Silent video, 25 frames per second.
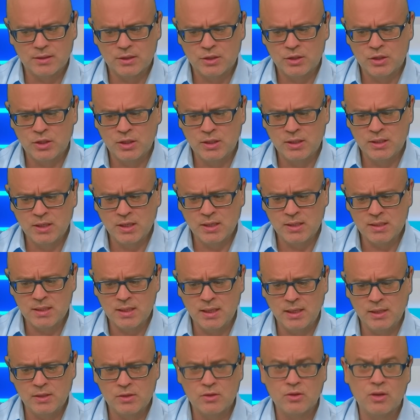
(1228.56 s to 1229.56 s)
She just
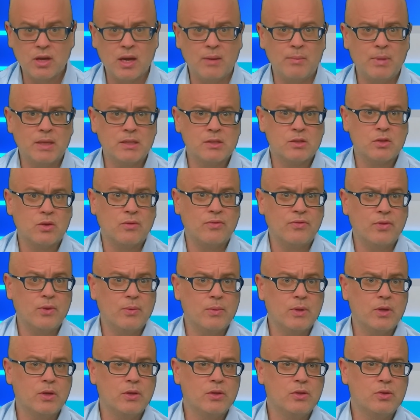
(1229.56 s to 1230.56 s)
needs to come out soft
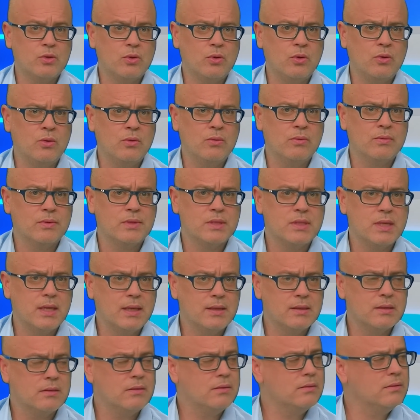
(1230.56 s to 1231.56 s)
from a good draw,
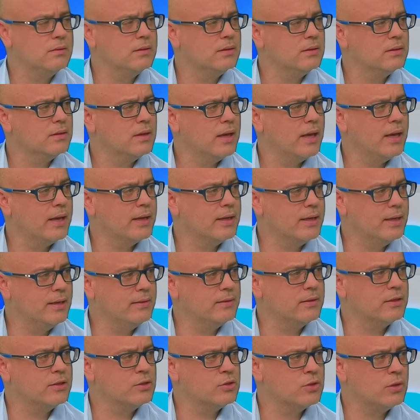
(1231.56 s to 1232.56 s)
settle, and
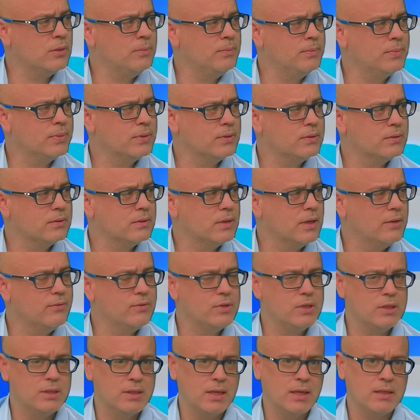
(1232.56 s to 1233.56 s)
get the trip. If
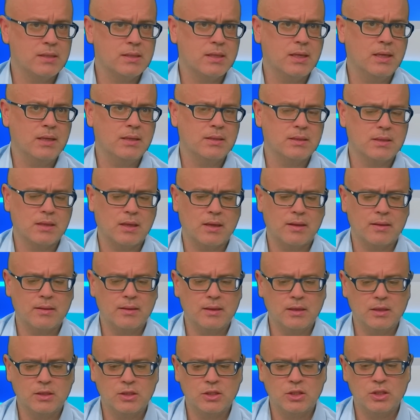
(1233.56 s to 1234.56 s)
she does that, I
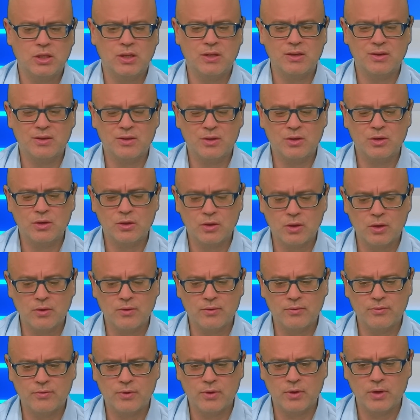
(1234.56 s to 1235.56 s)
think she could
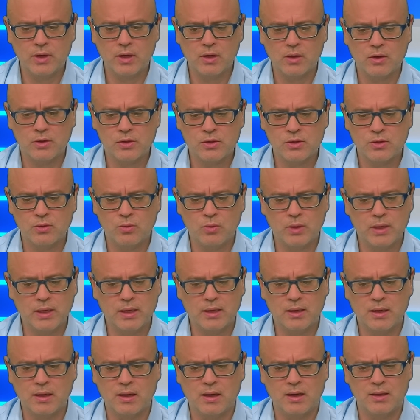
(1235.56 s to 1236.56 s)
go very close to
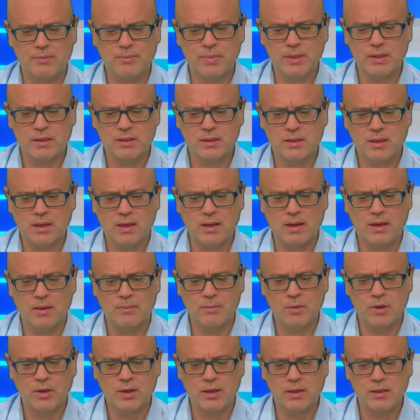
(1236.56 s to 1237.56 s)
winning Clyde. But
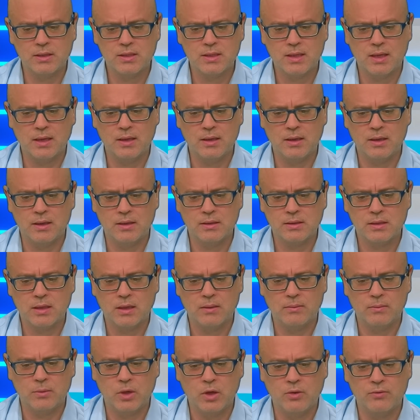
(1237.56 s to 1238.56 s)
I'm not going to stand here and say
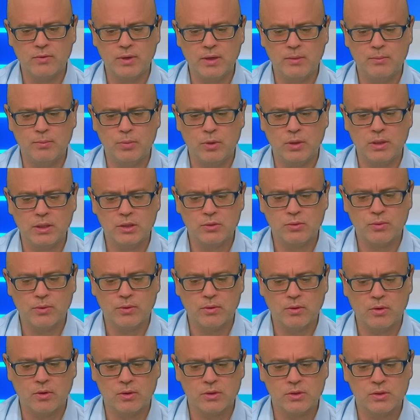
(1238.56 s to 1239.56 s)
I'm overly bullish with
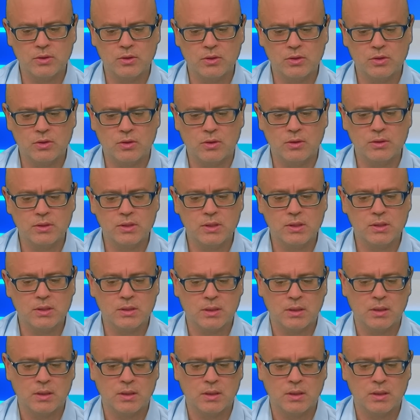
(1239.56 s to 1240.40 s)
regards to her chances,